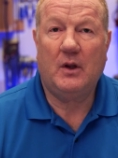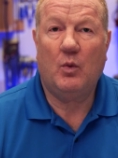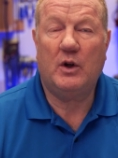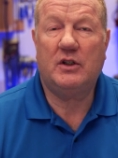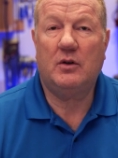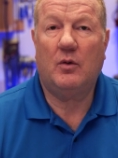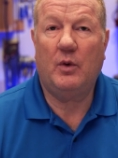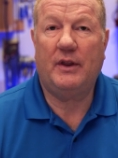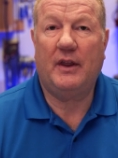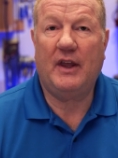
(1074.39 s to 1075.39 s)
Which
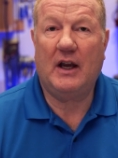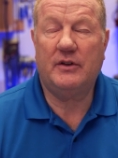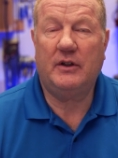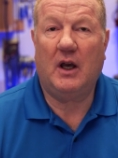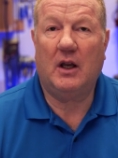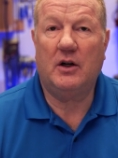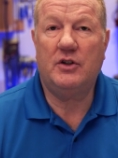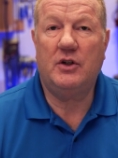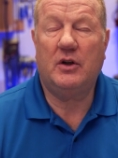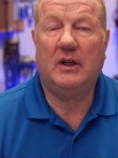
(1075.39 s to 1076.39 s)
with
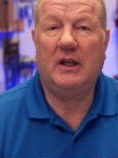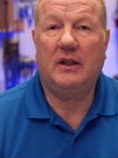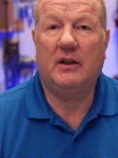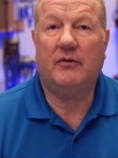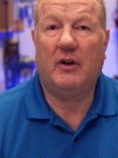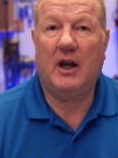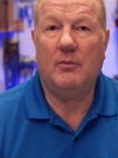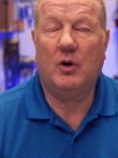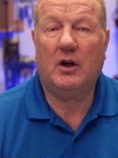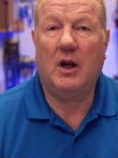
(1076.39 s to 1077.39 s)
$1,000 you can get the Fly
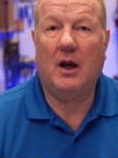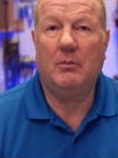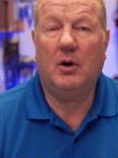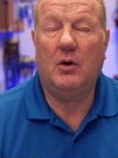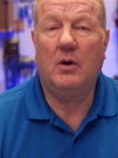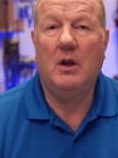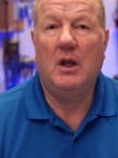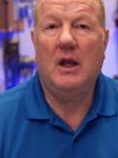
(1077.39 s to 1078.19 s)
More combo